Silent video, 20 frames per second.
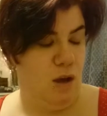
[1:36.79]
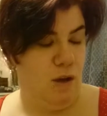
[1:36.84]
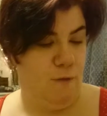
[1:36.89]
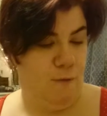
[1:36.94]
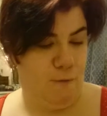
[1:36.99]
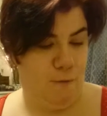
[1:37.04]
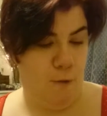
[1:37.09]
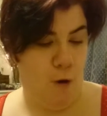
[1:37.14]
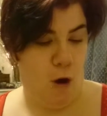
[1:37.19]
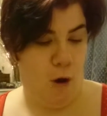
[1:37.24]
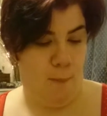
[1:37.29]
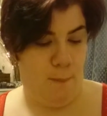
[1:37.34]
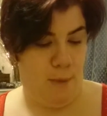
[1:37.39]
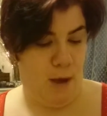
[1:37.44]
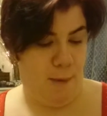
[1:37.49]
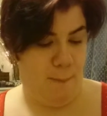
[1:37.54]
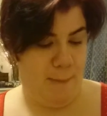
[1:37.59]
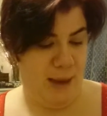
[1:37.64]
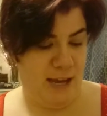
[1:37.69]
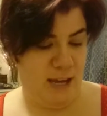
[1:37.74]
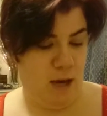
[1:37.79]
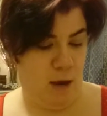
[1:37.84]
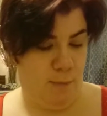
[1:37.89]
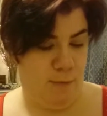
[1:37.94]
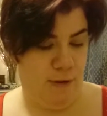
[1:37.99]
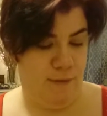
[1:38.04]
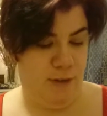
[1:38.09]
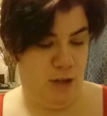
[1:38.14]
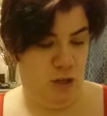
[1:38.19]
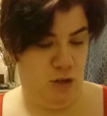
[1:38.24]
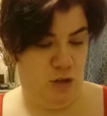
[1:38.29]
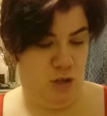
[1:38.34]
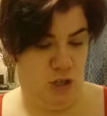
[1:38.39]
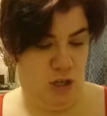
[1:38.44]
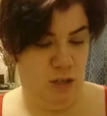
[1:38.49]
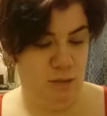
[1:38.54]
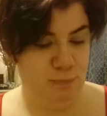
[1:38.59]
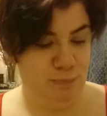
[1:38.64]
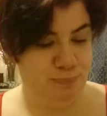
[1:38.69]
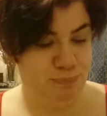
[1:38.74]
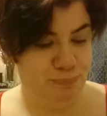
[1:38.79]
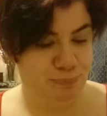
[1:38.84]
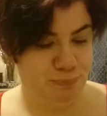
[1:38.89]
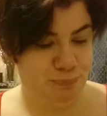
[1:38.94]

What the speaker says: from Makeup Revolution